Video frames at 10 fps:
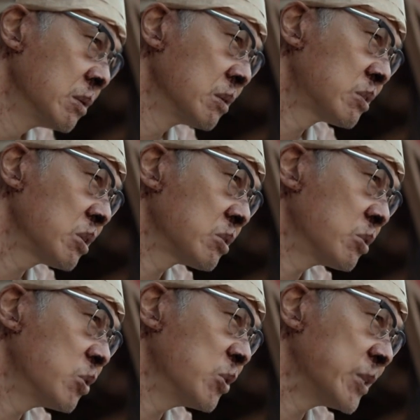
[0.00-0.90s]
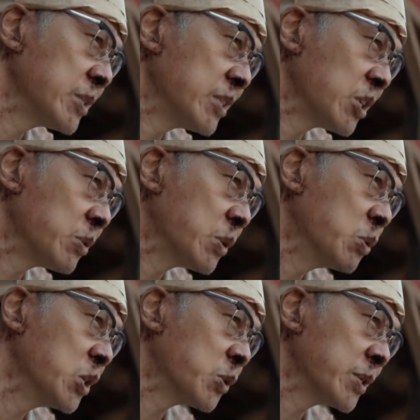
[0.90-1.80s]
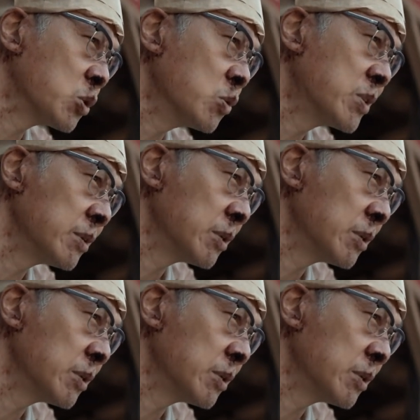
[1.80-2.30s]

he tells everyone that they know as they are